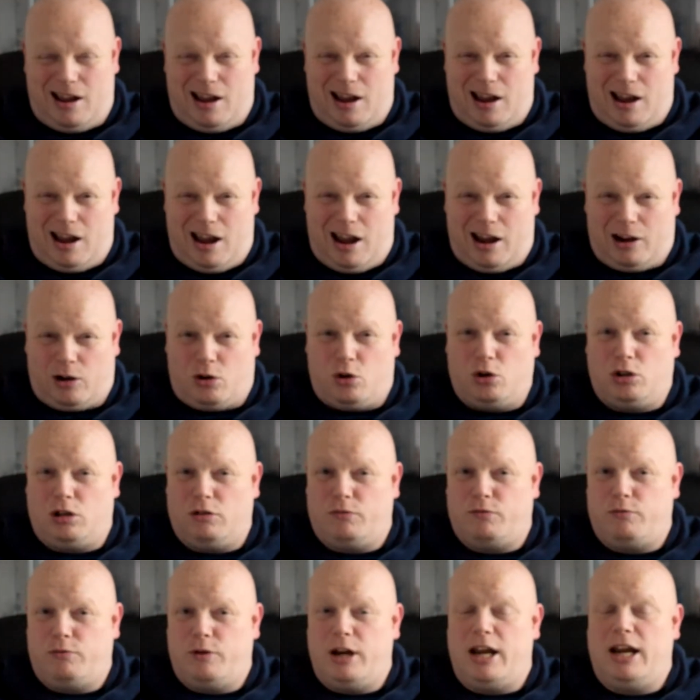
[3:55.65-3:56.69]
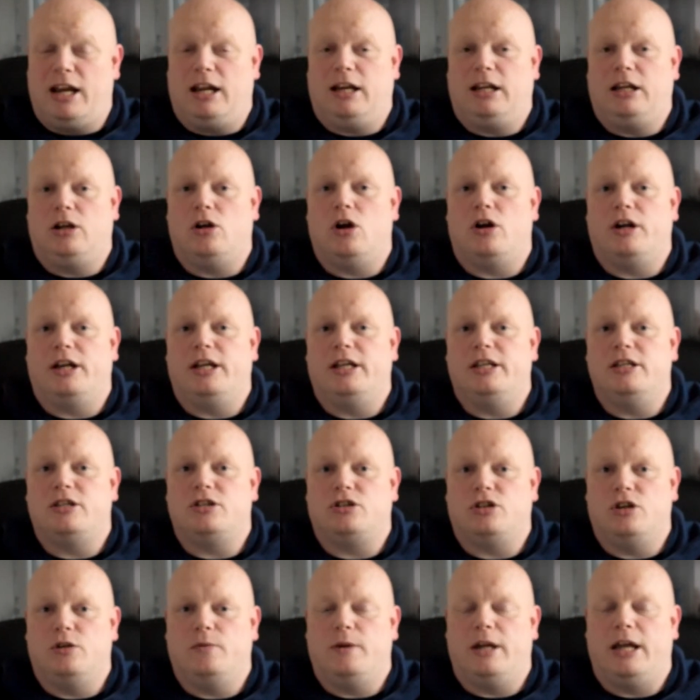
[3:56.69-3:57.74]
I could have really gone
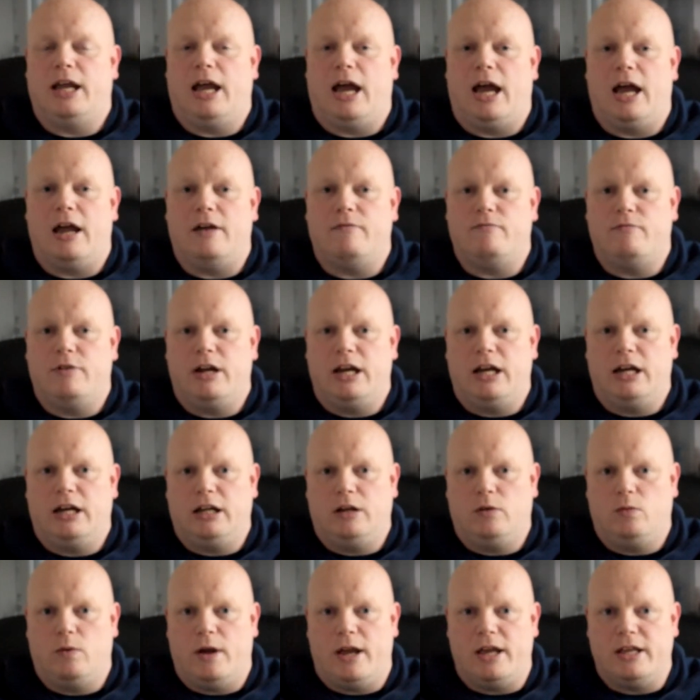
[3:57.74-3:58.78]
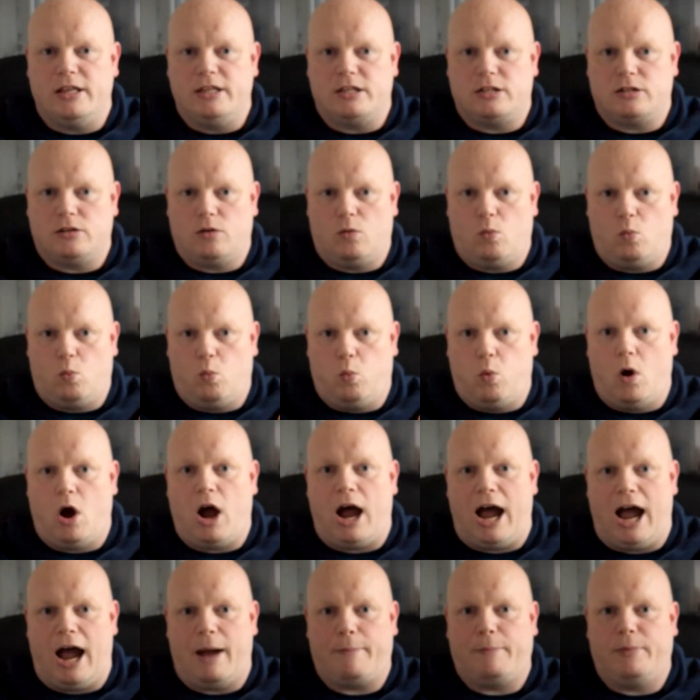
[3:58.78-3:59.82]
into it and really went, what
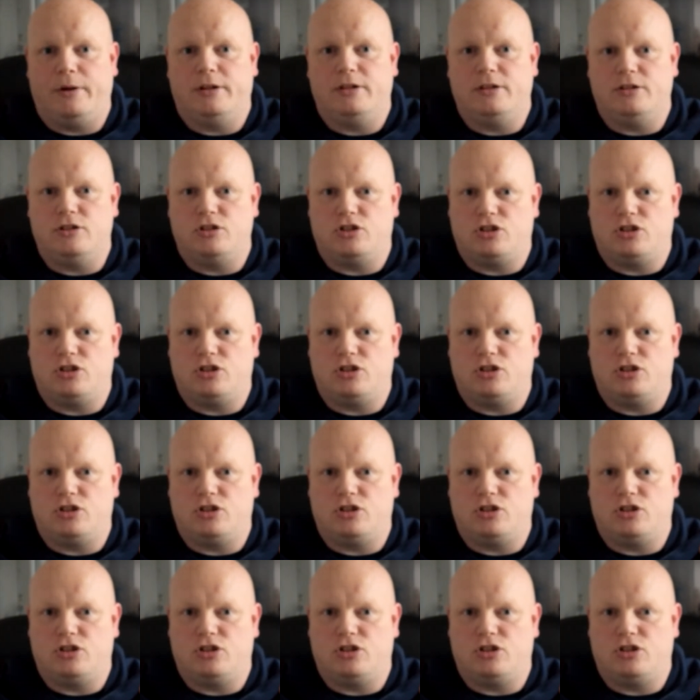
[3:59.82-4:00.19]
happens